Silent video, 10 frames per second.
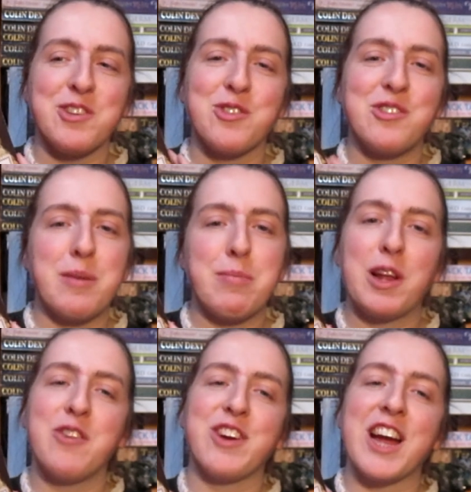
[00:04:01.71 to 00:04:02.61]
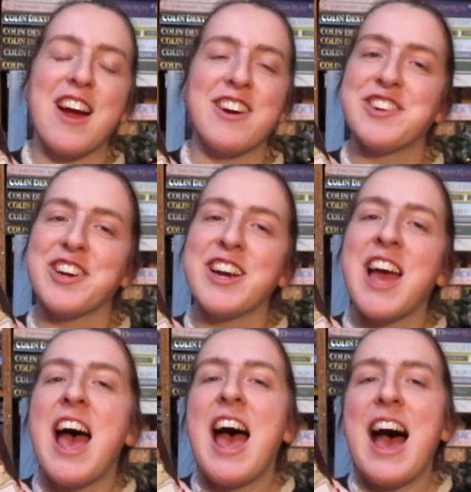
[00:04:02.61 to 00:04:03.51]
It's so typical of her character,
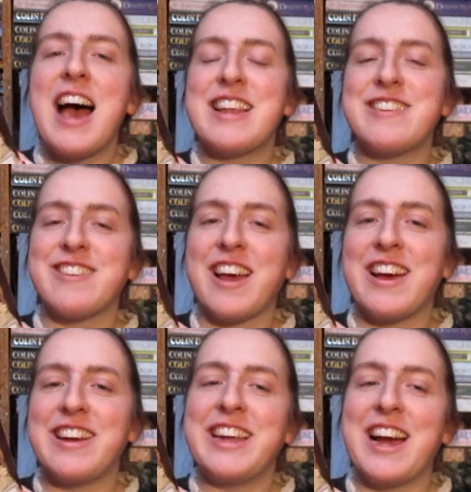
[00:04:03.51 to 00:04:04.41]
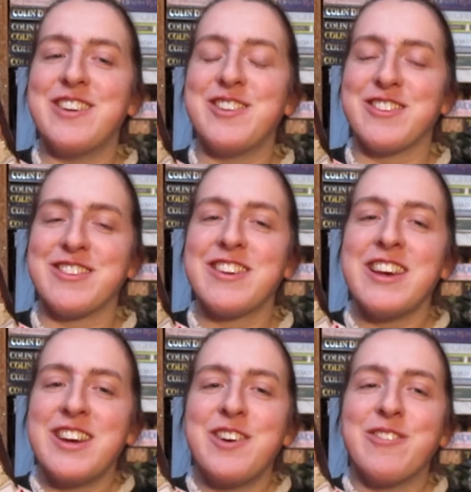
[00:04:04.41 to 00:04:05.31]
and yeah, it's just
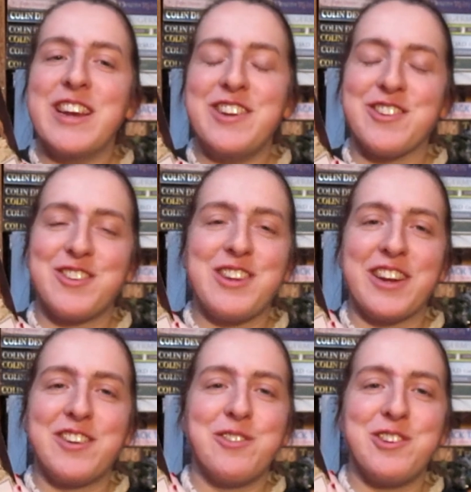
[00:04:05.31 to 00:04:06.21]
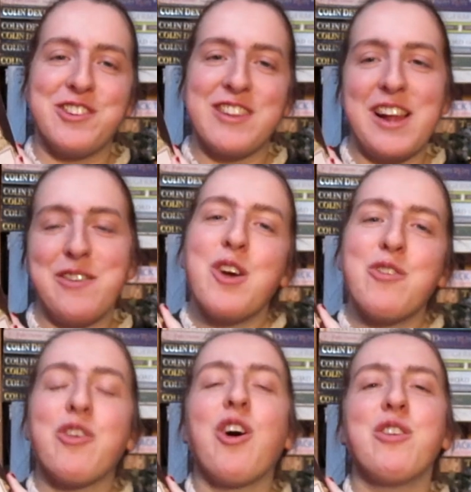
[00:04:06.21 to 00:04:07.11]
really just like do it yourself.
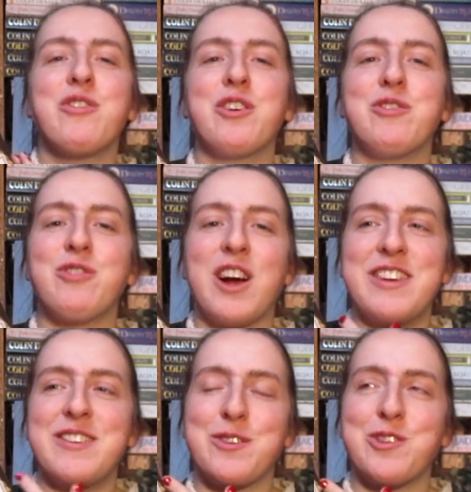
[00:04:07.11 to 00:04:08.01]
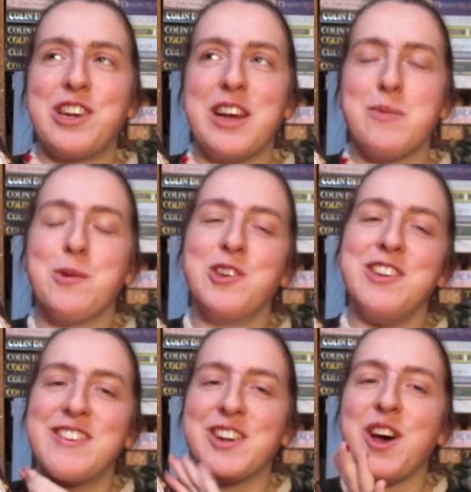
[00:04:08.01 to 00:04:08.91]
For all of her rise socially, I suppose
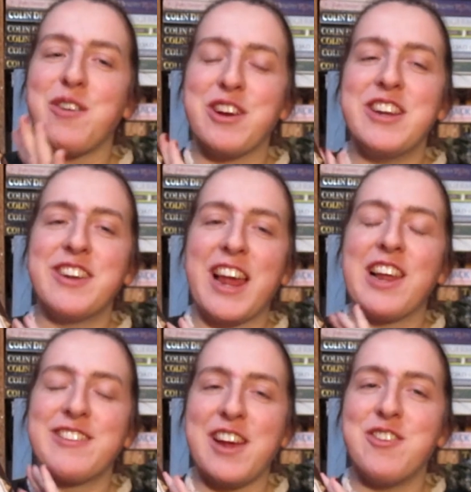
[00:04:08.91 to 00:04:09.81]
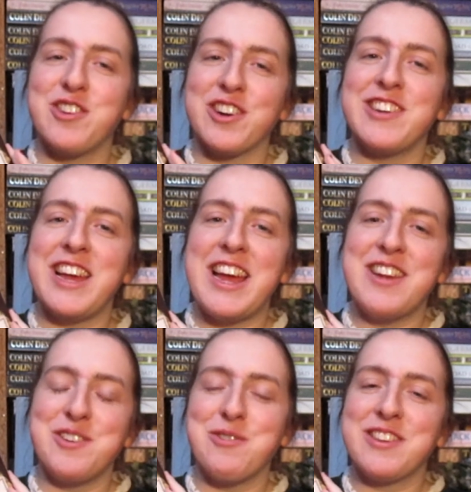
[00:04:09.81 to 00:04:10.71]
she's still not afraid to get like down and dirty
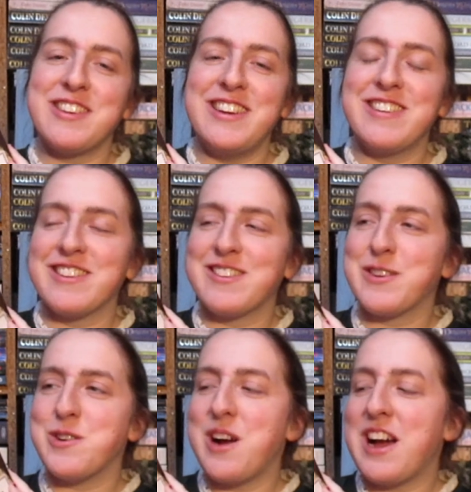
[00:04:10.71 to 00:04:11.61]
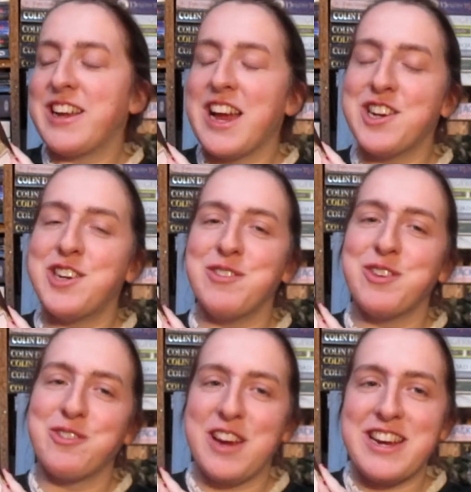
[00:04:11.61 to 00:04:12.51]
and do what's needed. So yeah, she was a
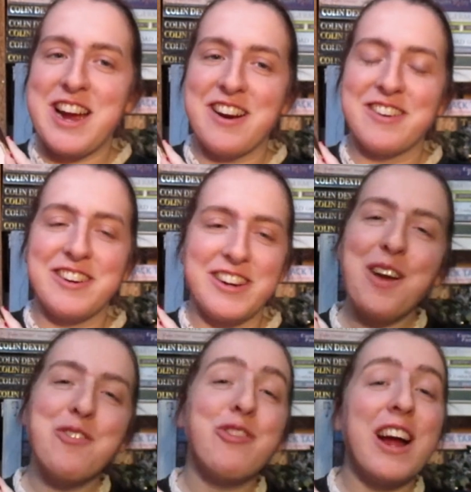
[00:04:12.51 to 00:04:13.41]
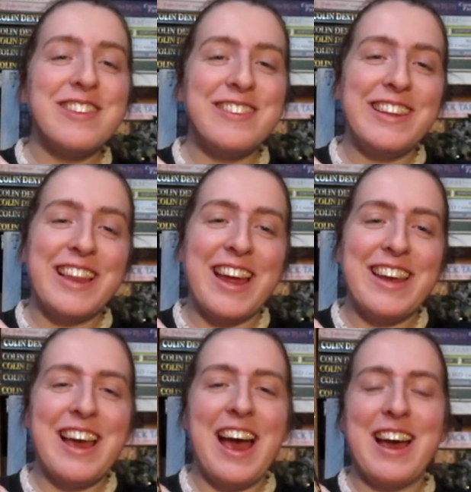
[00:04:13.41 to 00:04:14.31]
great character. Francie
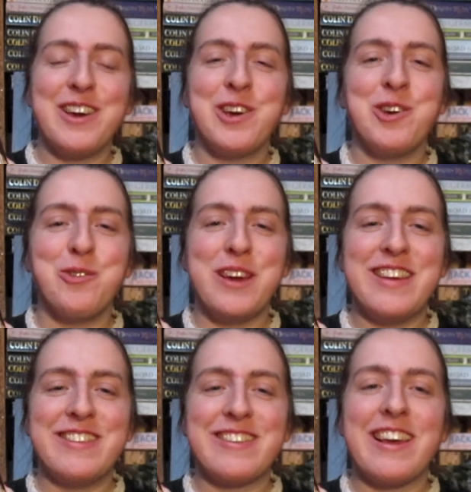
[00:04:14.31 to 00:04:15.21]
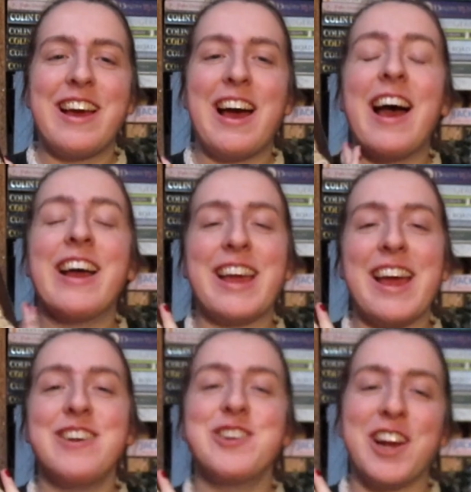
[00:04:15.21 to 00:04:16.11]
then, who is
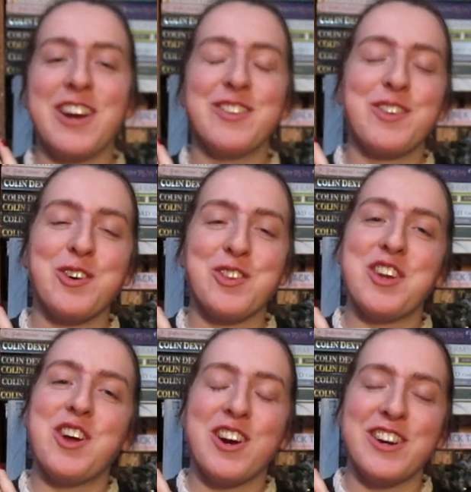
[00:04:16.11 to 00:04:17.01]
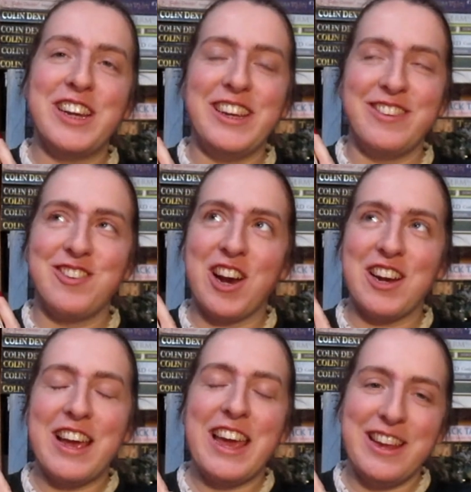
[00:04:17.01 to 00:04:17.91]
again Charlotte's cousin, not her niece.
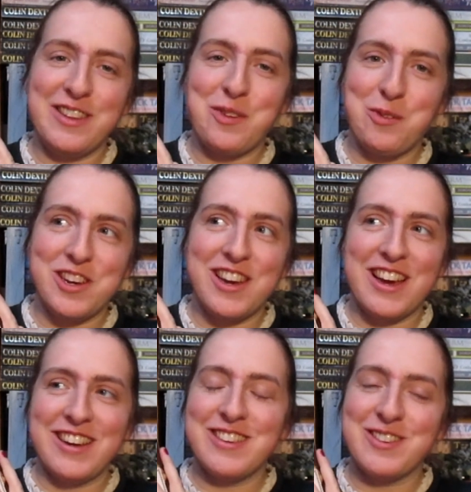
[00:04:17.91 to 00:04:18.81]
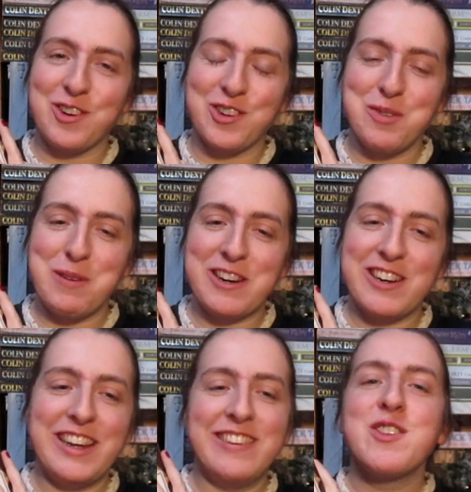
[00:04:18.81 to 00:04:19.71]
Charlotte hates when it's thought to be her
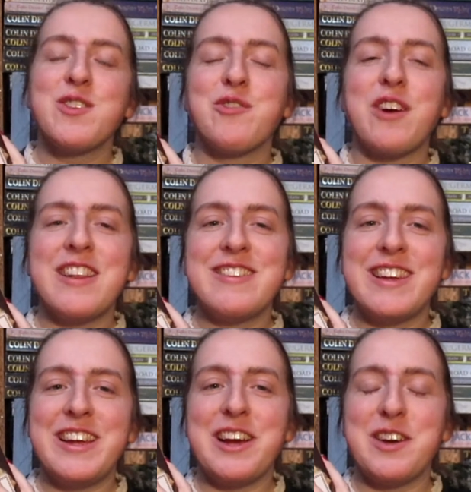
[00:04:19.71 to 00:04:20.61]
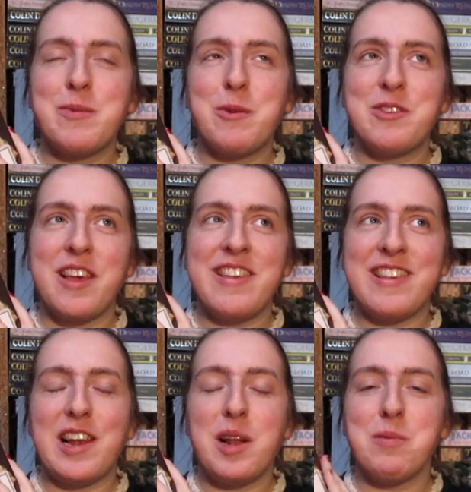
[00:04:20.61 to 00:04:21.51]
niece. So Francie, I suppose, is
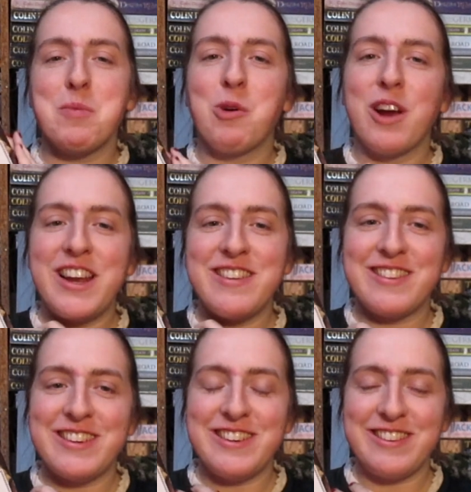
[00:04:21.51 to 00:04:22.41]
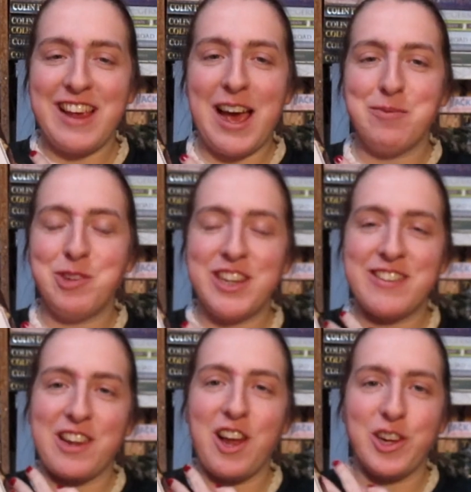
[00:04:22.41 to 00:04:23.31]
a little bit more innocent. She
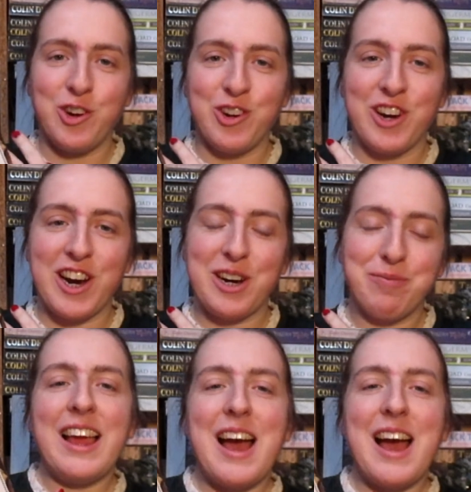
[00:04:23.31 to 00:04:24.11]
is a lot younger.